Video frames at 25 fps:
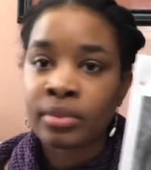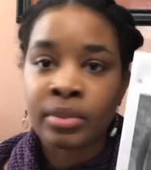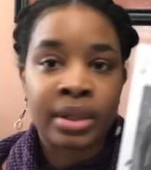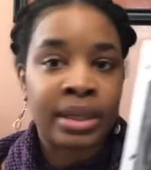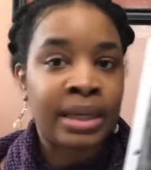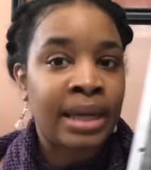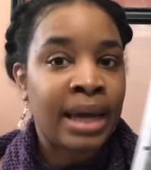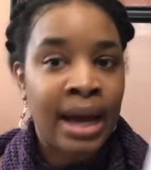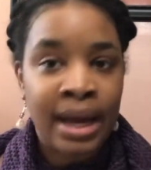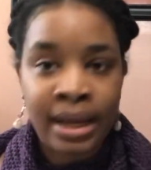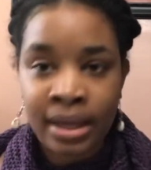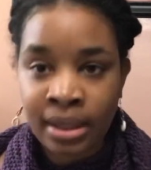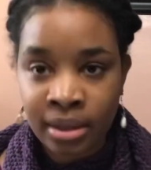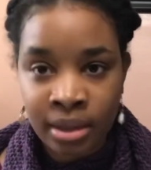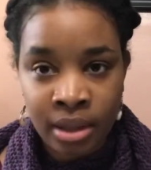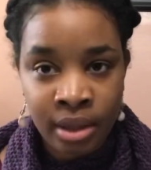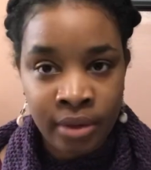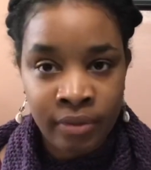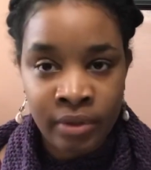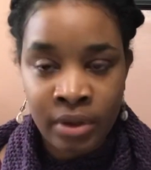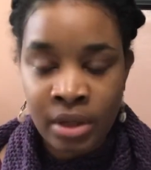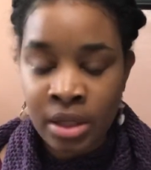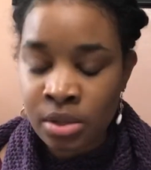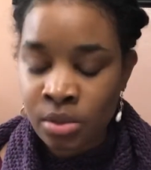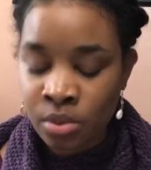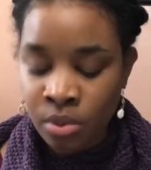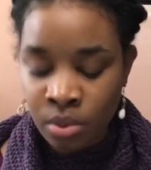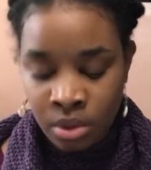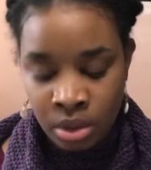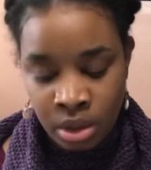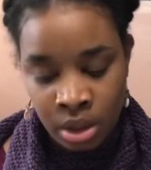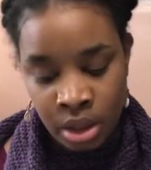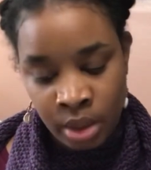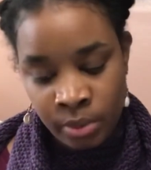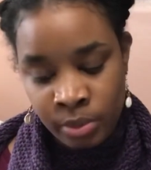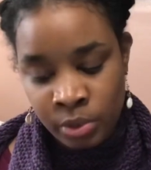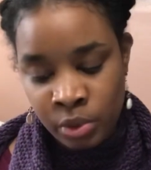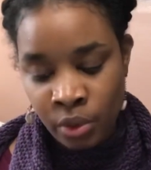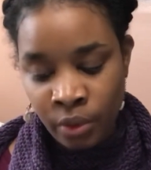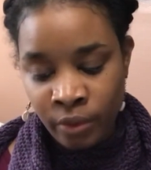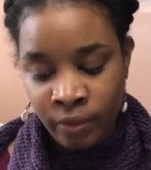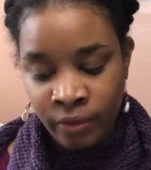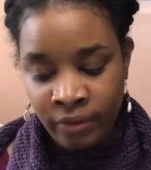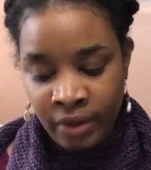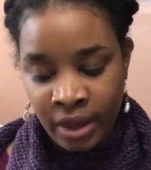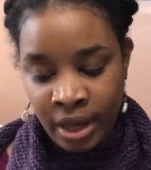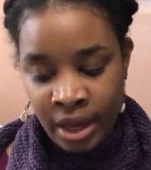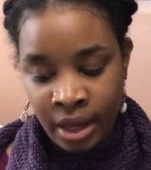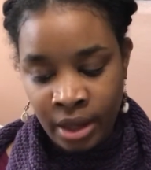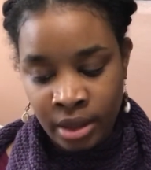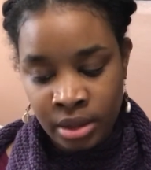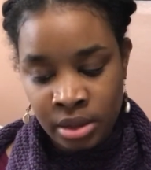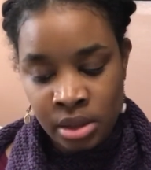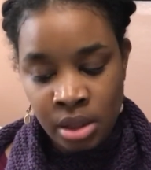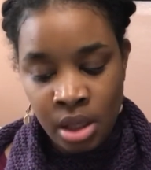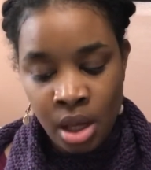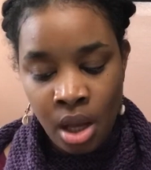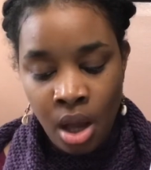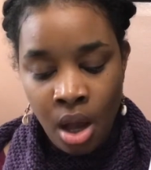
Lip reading: Gotta love it. It's going to knit up so fast.